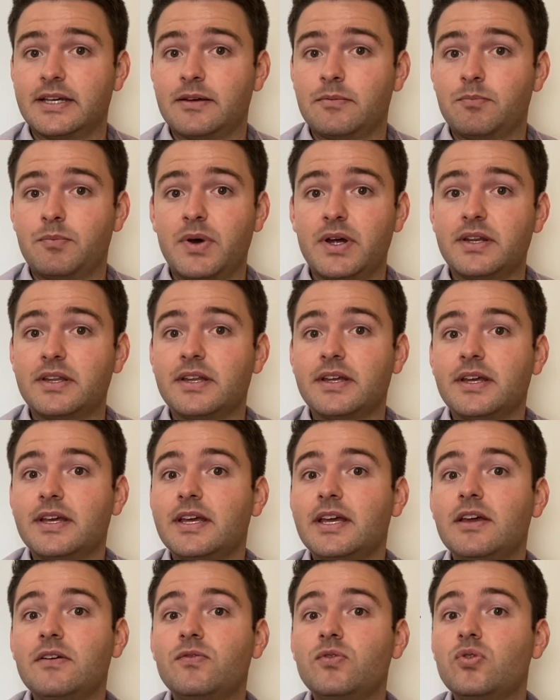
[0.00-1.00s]
But
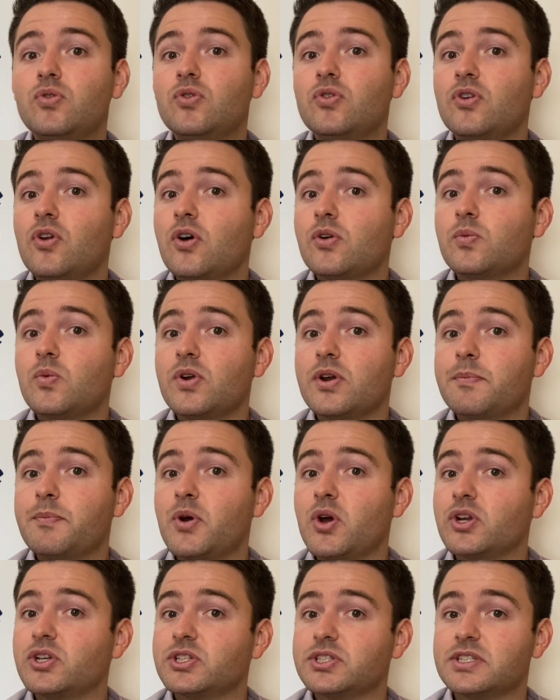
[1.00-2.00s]
if you do not want to
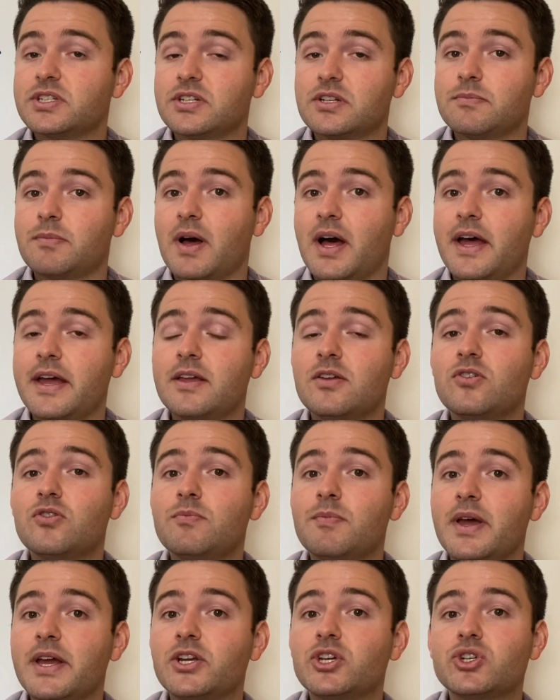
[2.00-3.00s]
purchase in Dubai, you
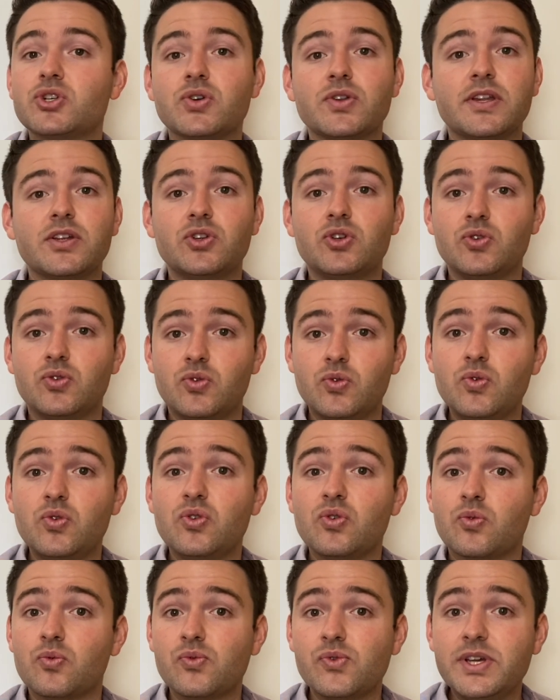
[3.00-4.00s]
make sure that you do
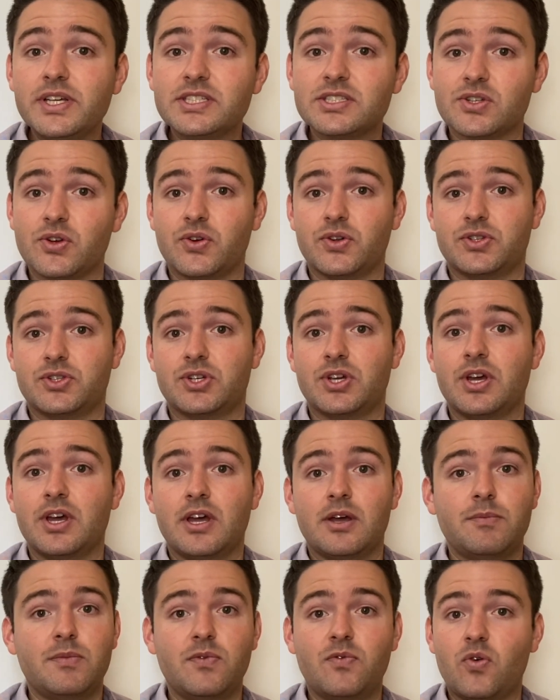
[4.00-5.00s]
your research
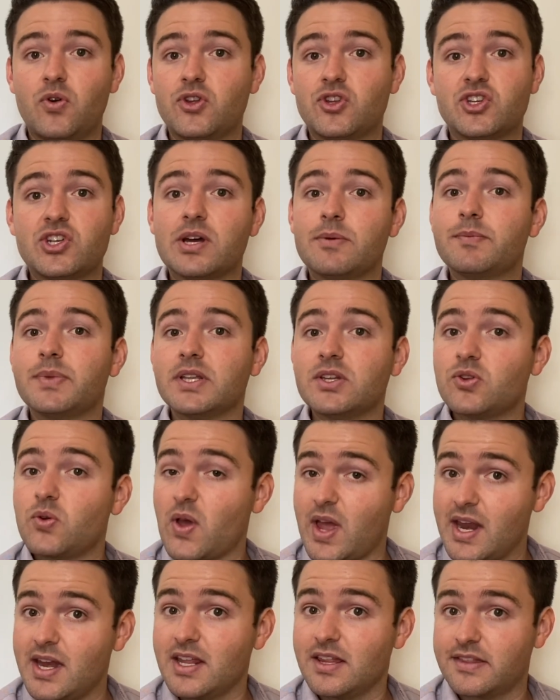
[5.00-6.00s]
before you jump into
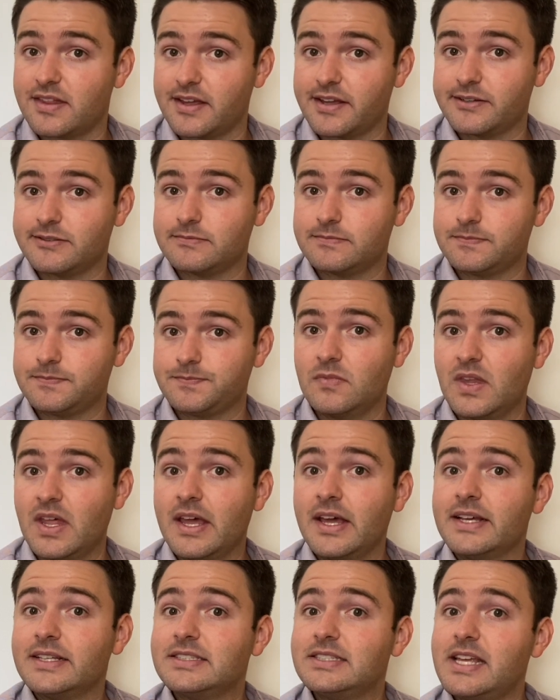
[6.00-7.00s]
anything.
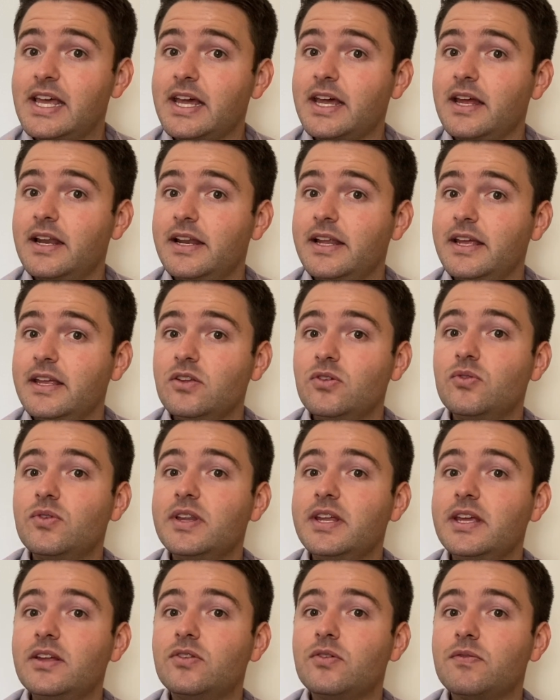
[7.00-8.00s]
Secondly, you
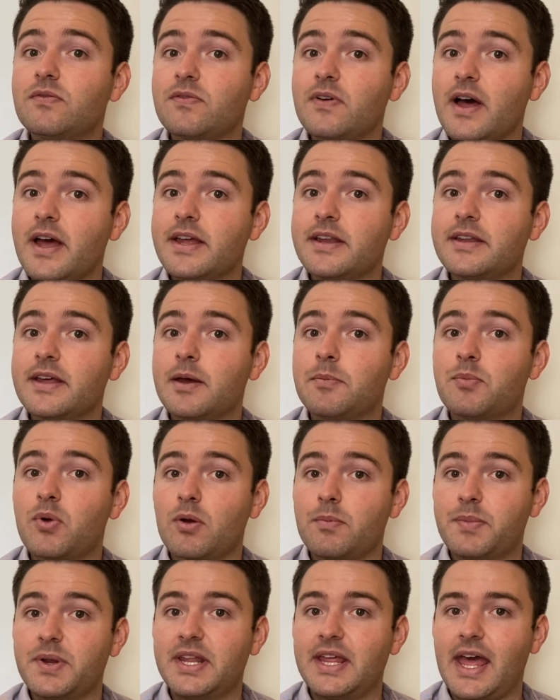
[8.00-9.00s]
need to find a
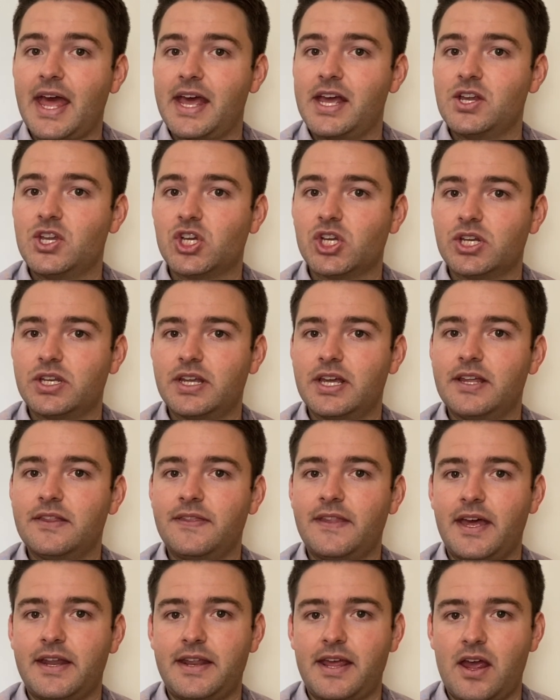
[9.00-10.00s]
property agent in
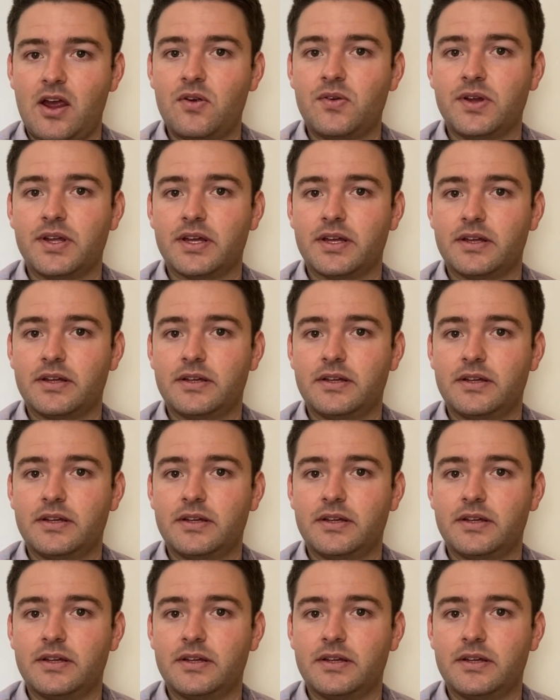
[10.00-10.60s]
that area.